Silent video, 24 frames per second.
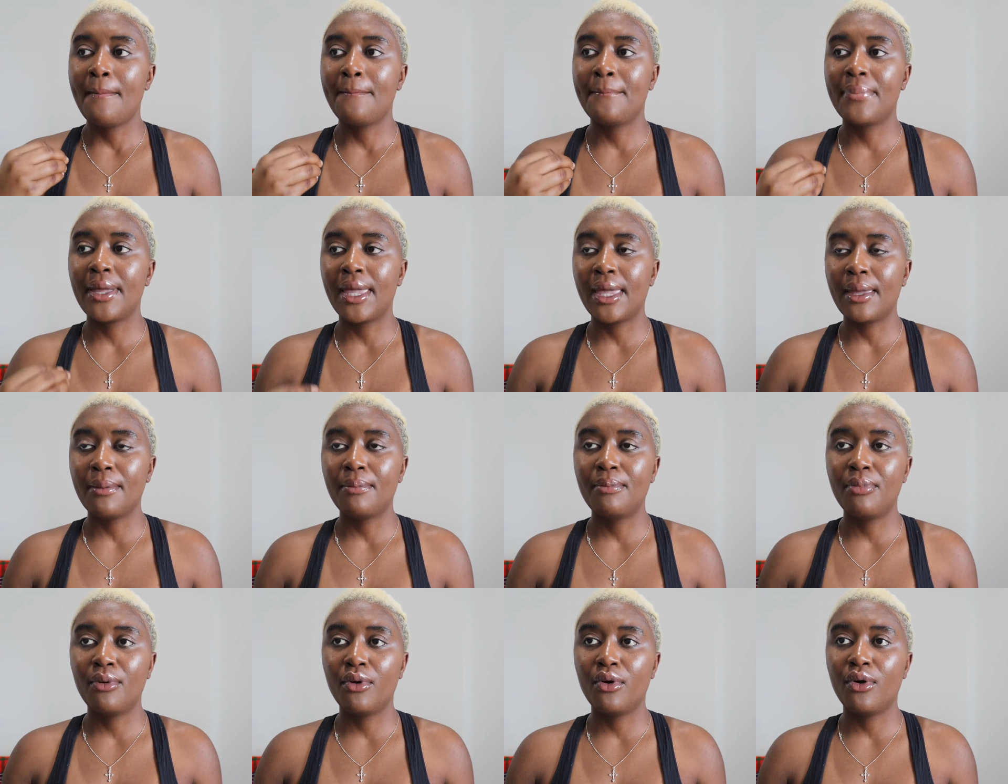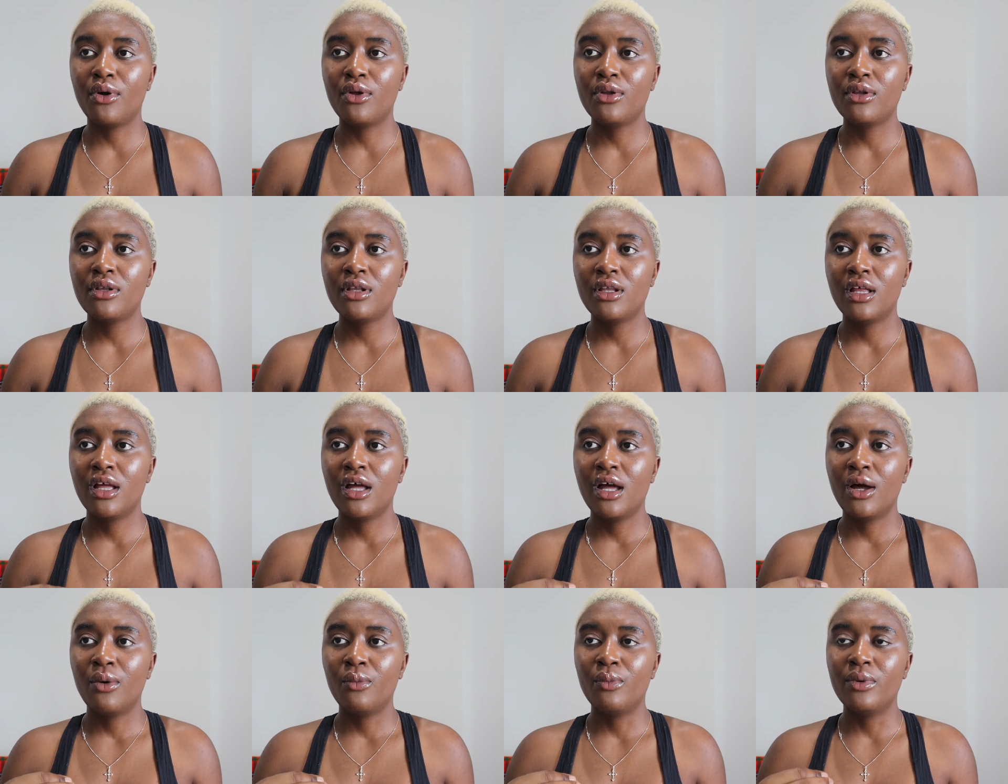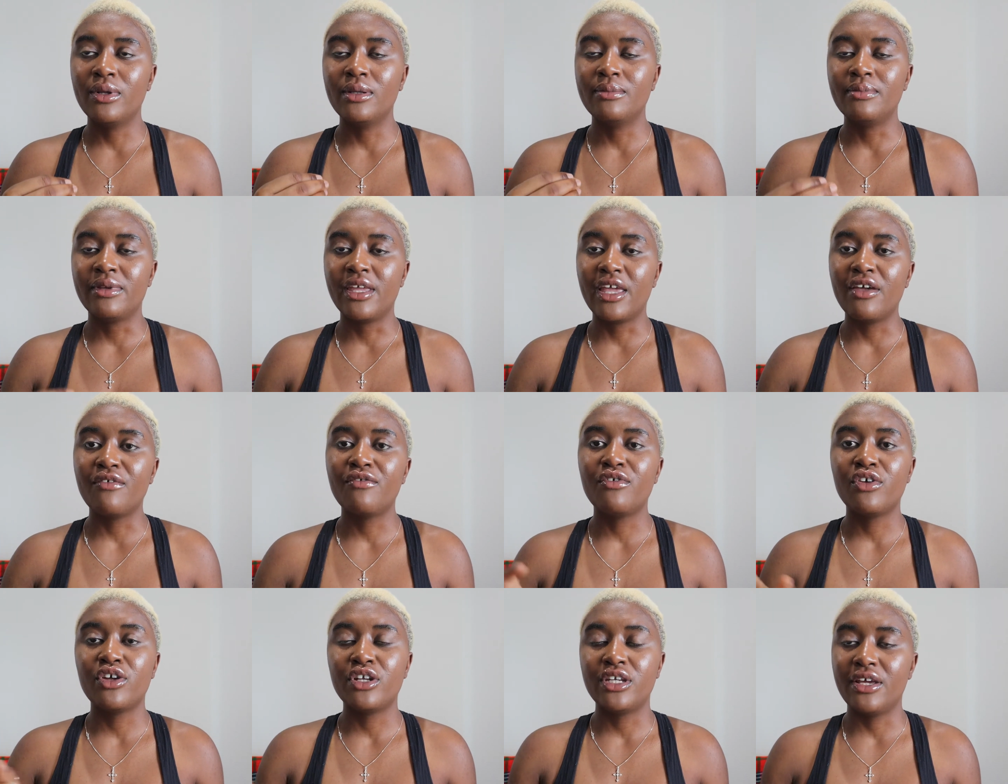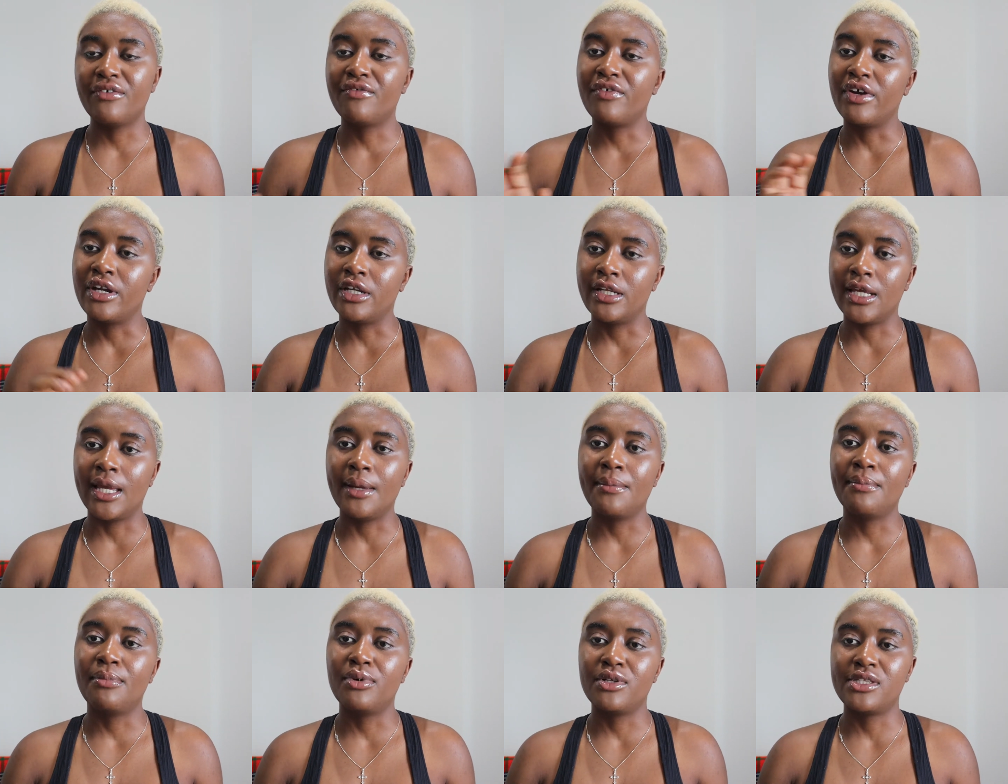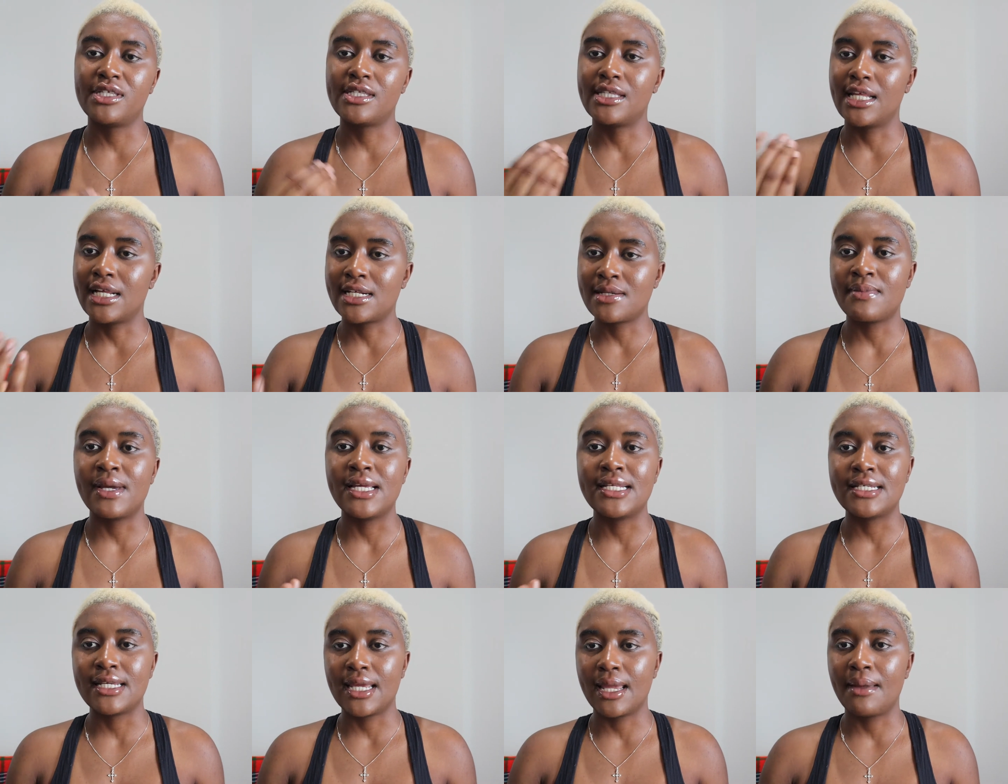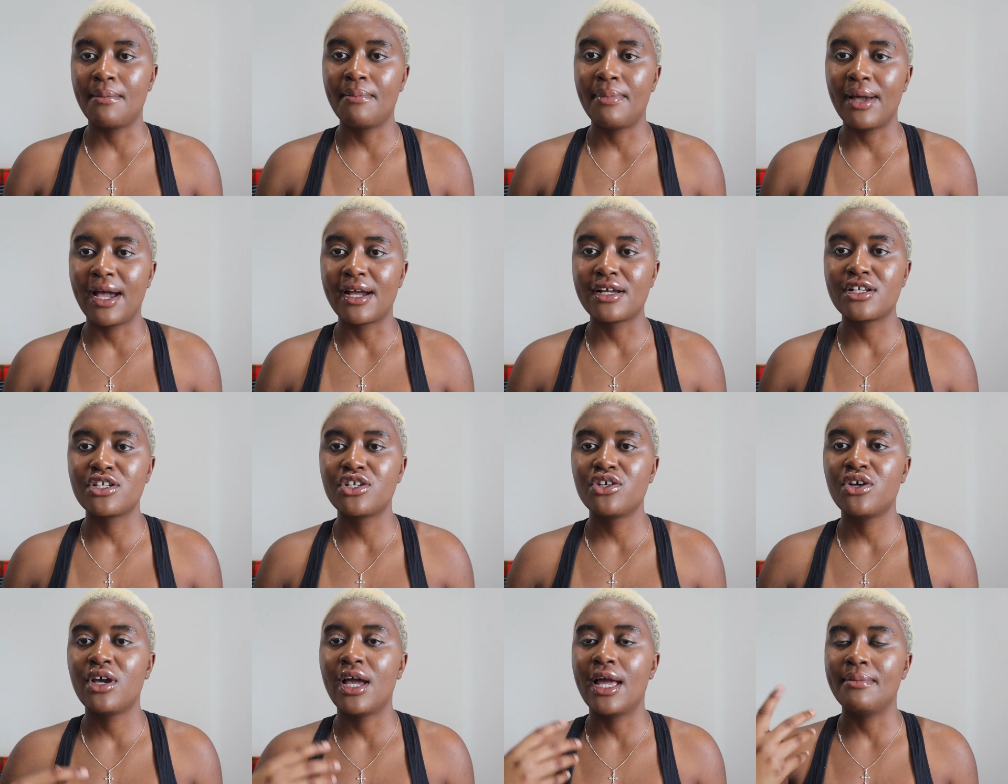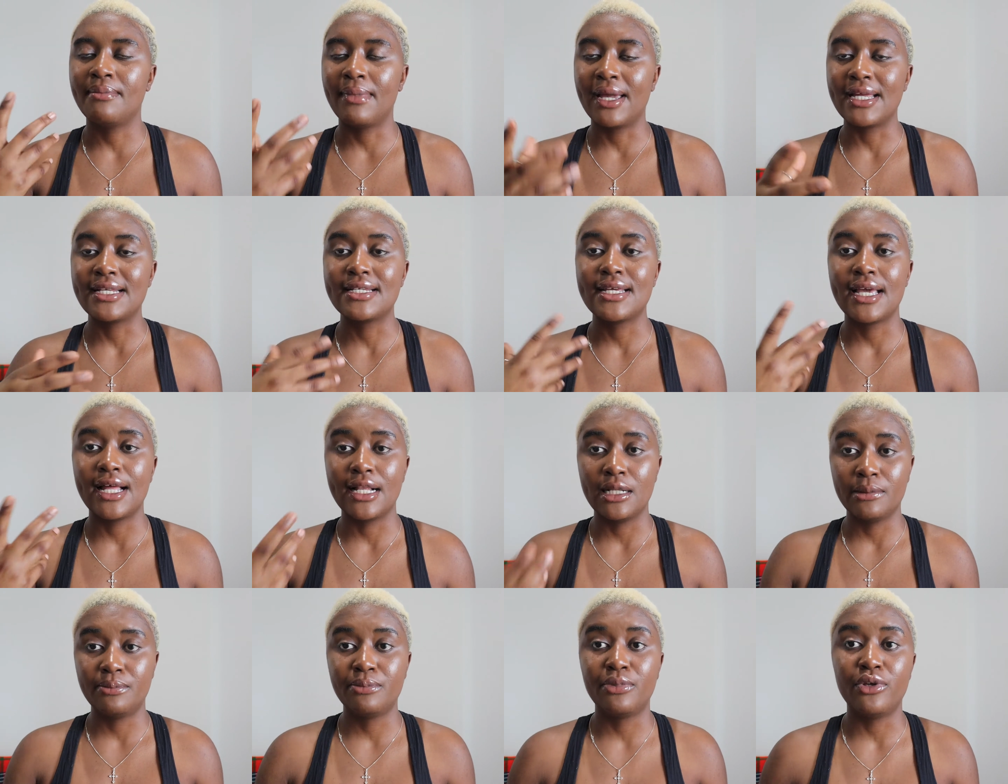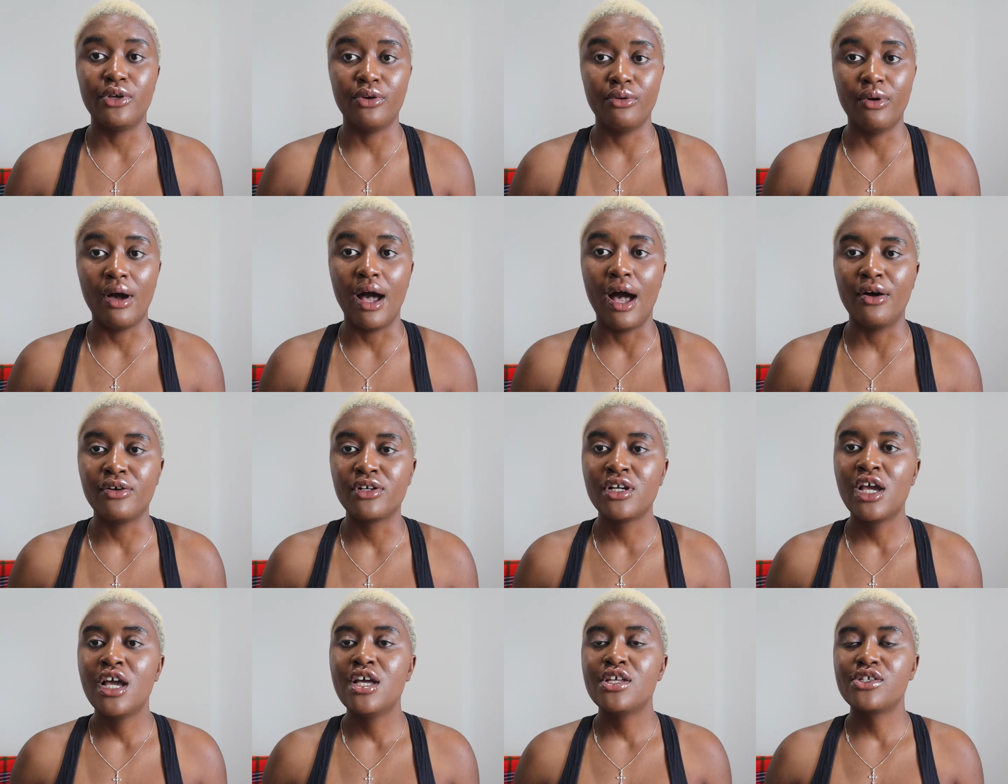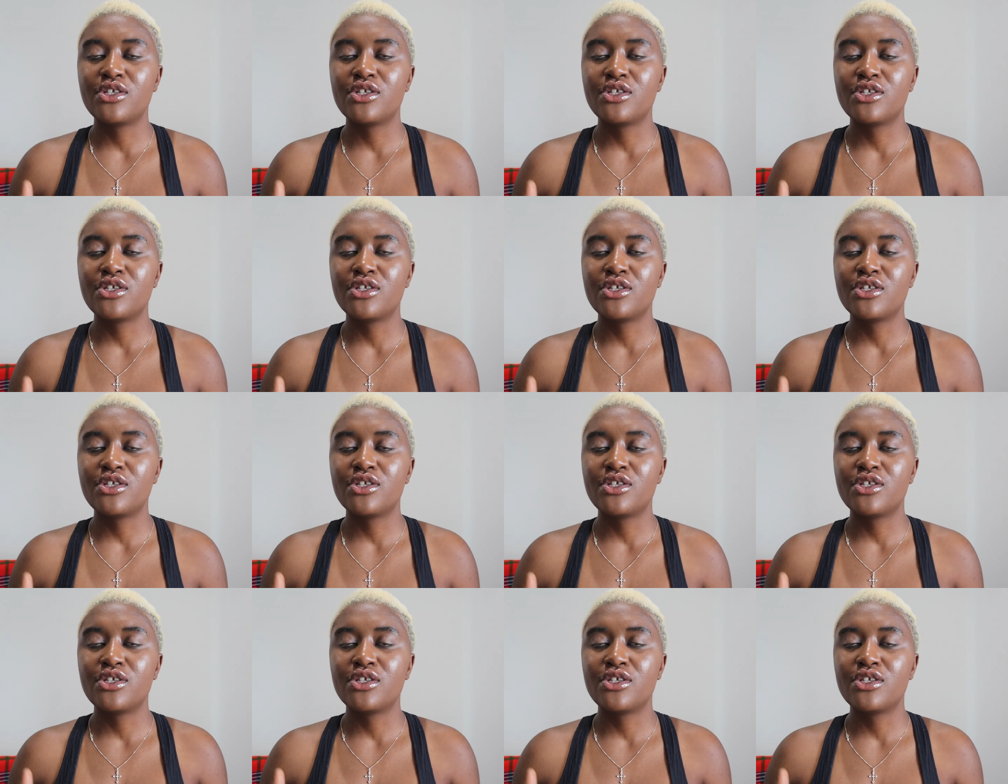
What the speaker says: people will give you different inputs that might impact you and might help you out.